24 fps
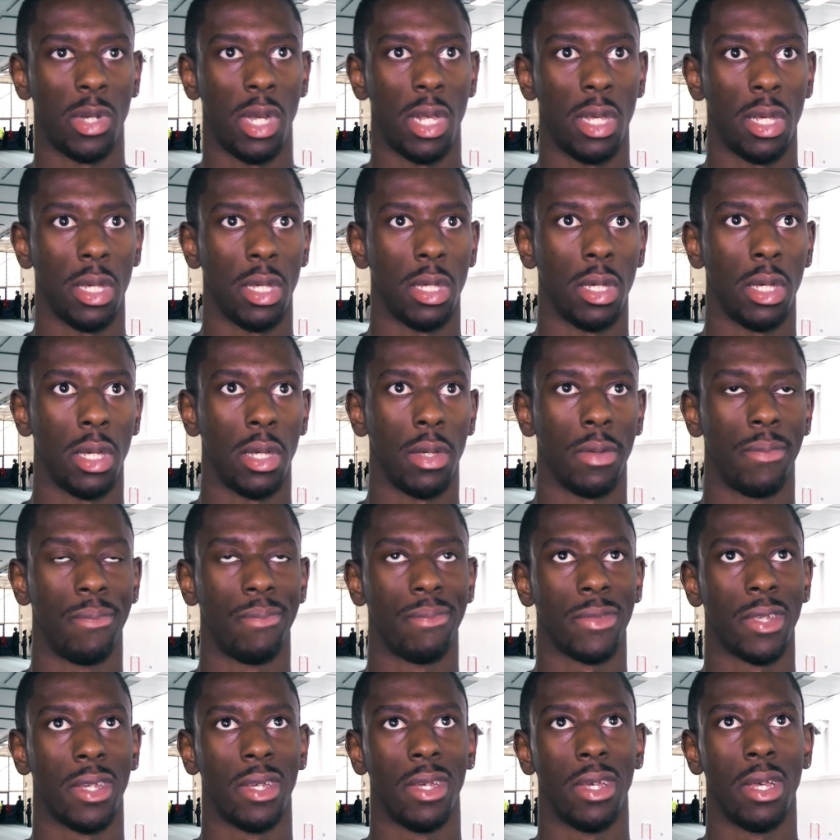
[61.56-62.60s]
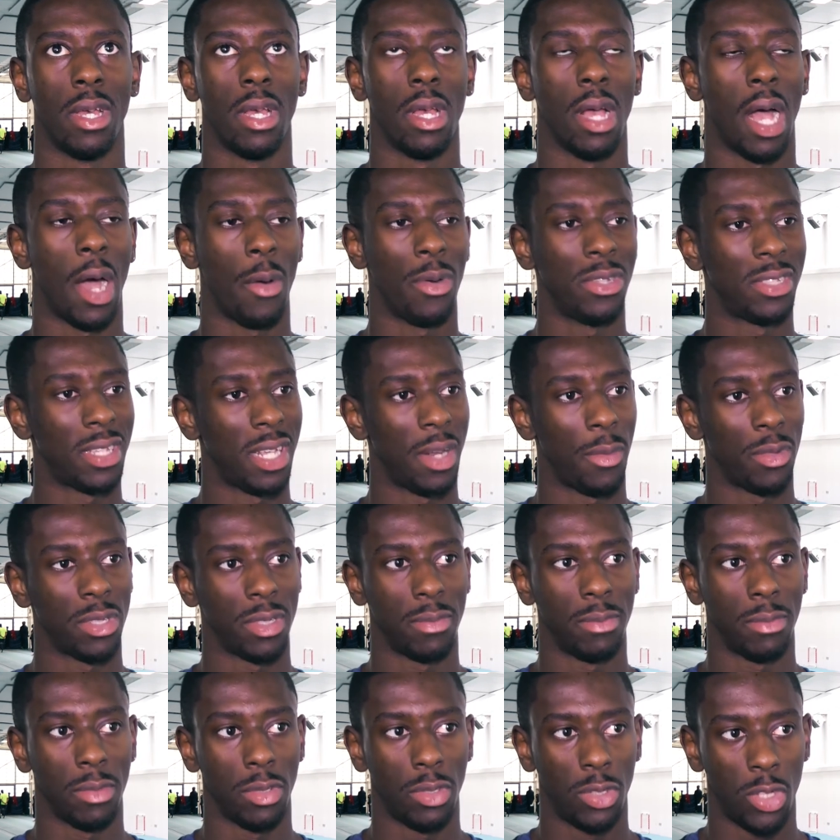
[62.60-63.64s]
I wouldn't say there
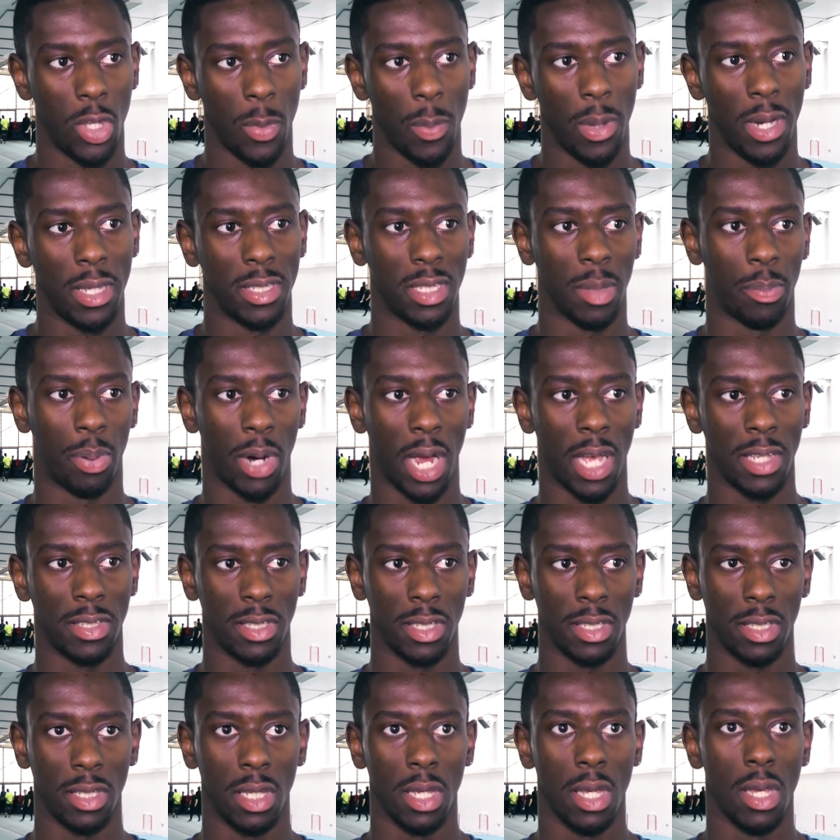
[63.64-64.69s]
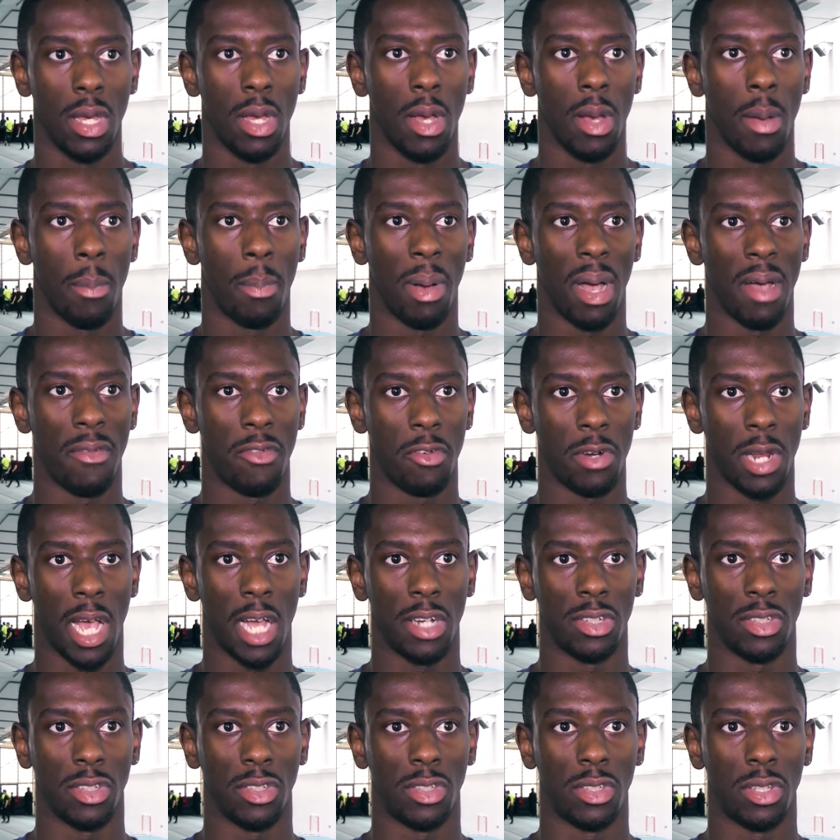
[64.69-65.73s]
wasn't too many surprises, but I feel like I
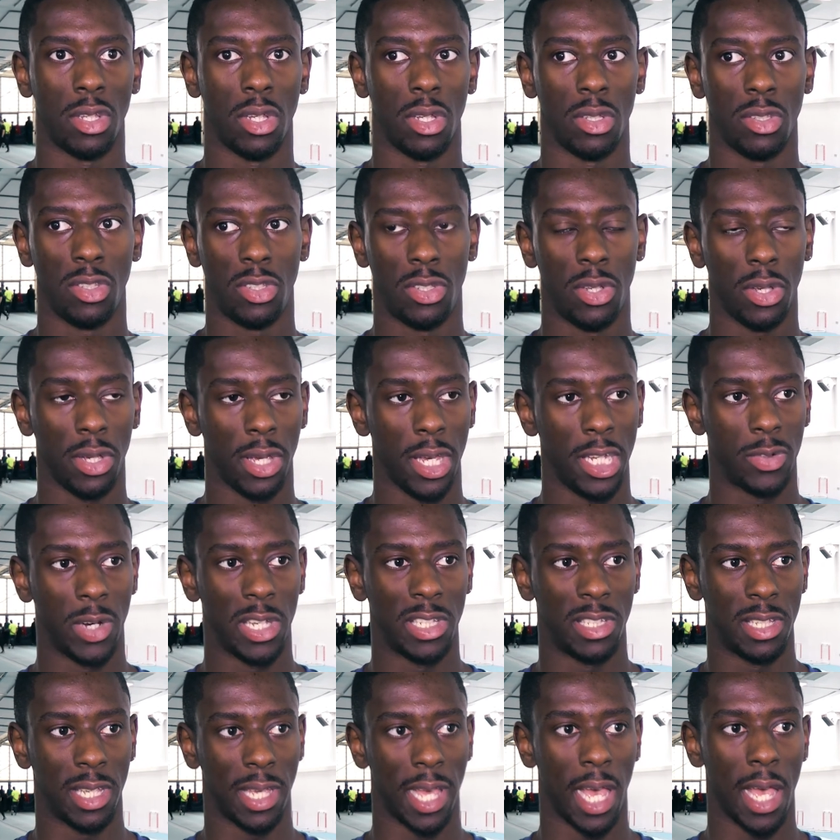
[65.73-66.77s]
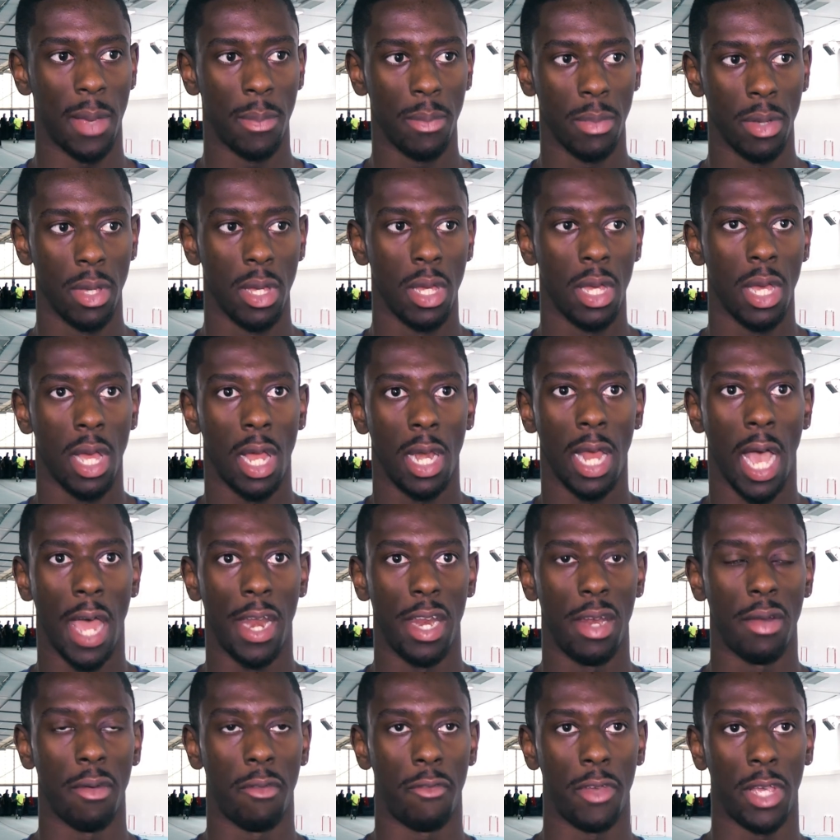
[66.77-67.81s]
just took each race that came. Like, I
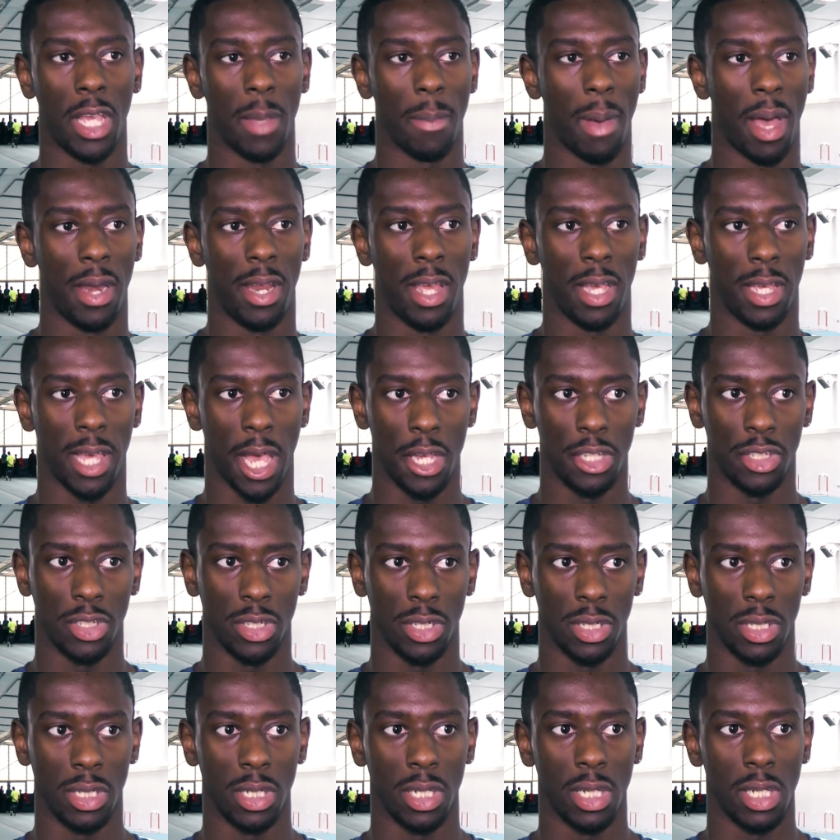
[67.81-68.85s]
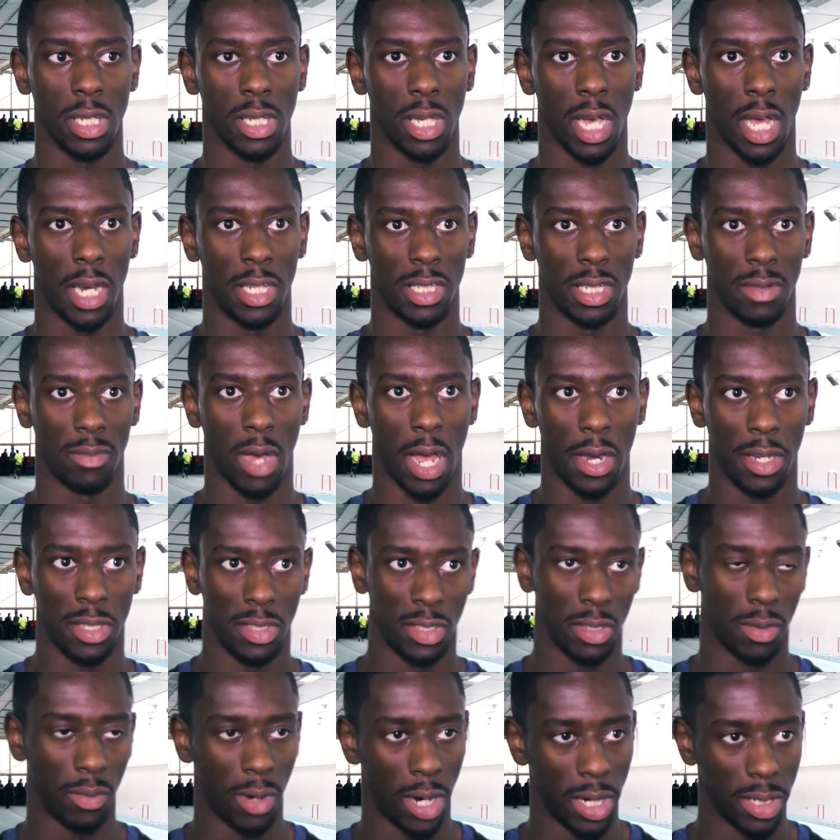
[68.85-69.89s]
didn't think about the occasion. I just said, right, this
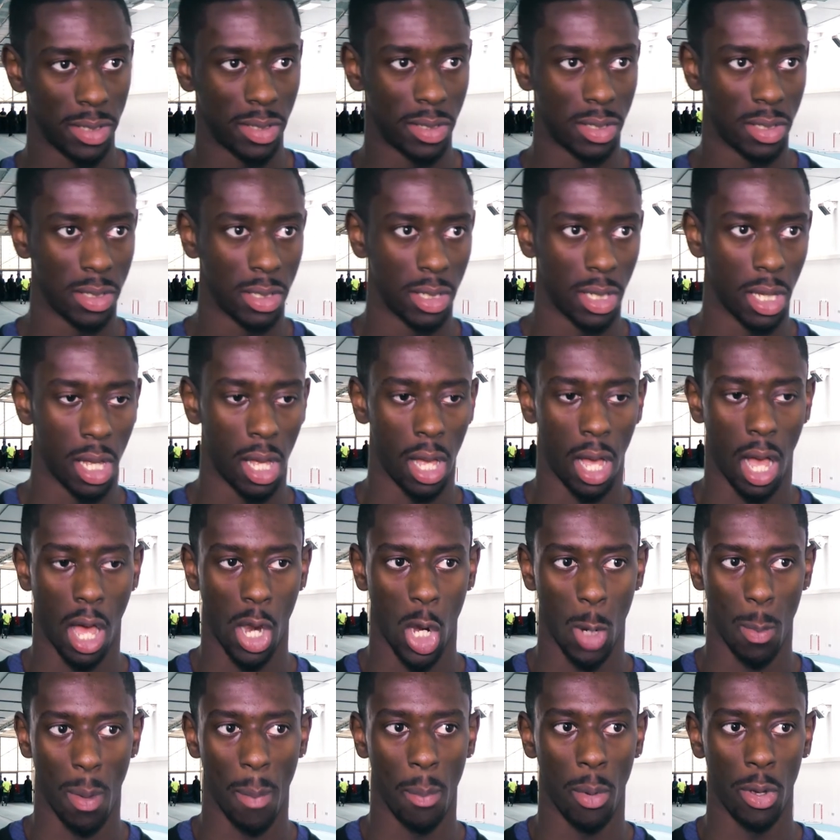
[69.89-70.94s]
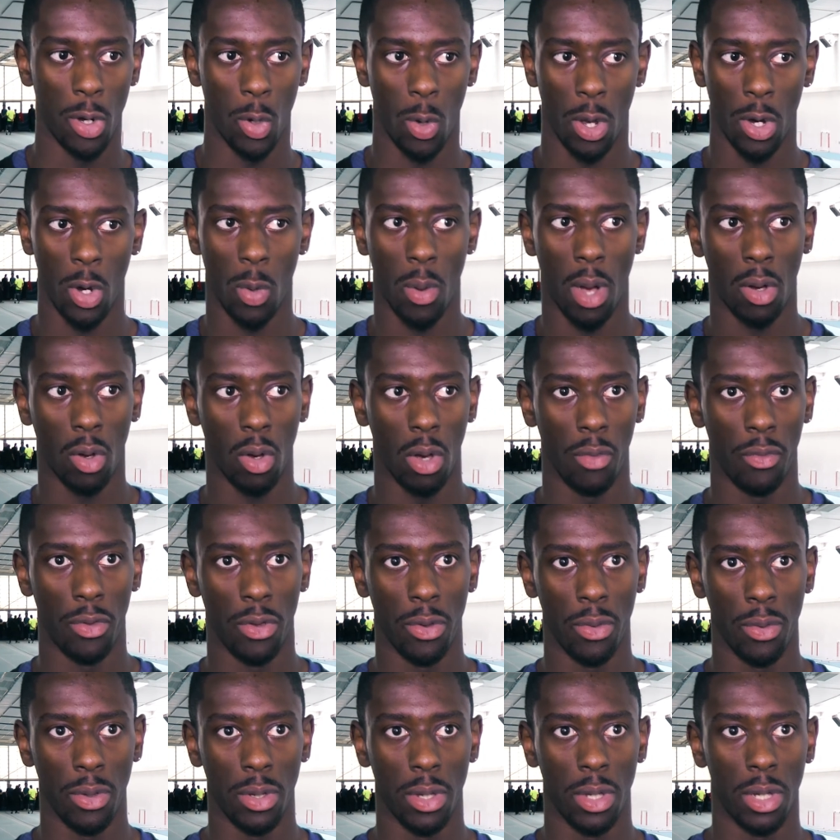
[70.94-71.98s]
is a race. I know my model, I know what I've got
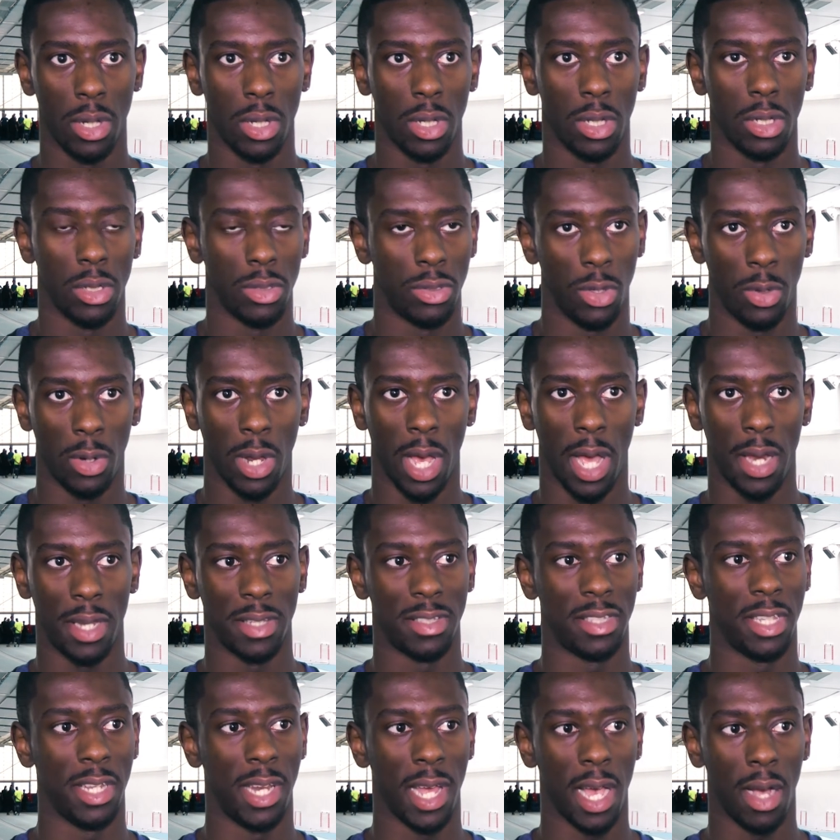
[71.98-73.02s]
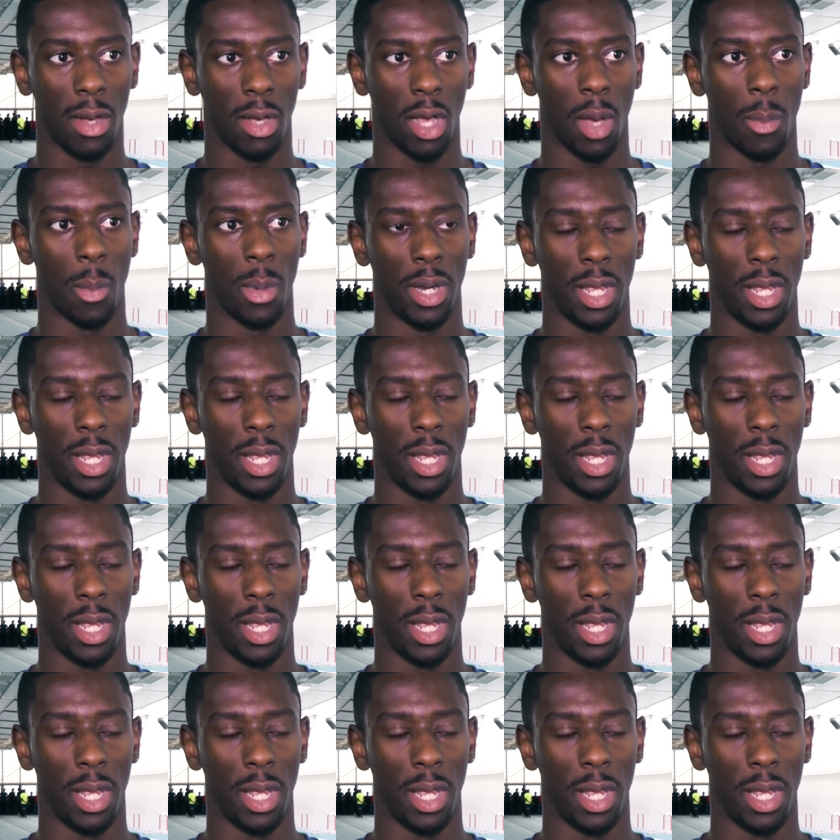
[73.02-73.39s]
to do that and then see the outcome.